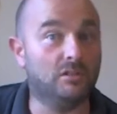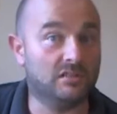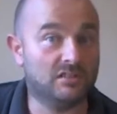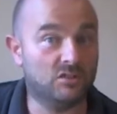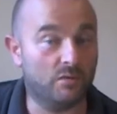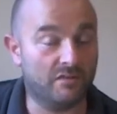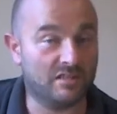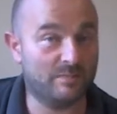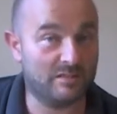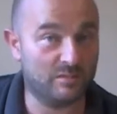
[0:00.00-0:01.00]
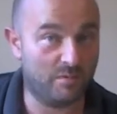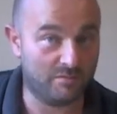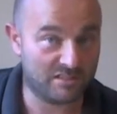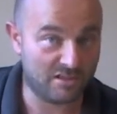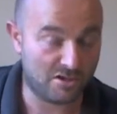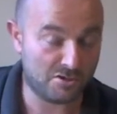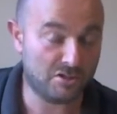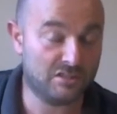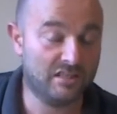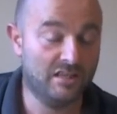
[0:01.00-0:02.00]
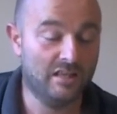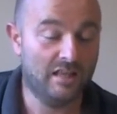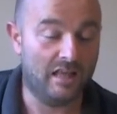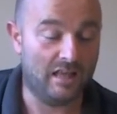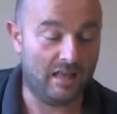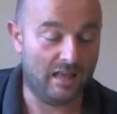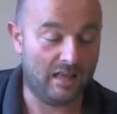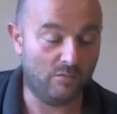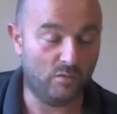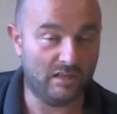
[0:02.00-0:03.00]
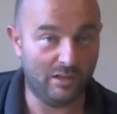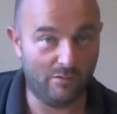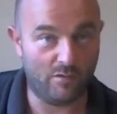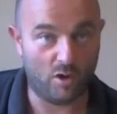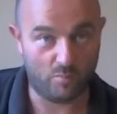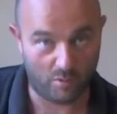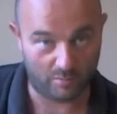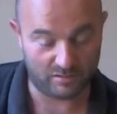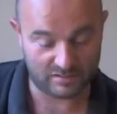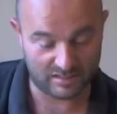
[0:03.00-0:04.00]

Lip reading: So we've got special bubble songs, and we love our bubbles.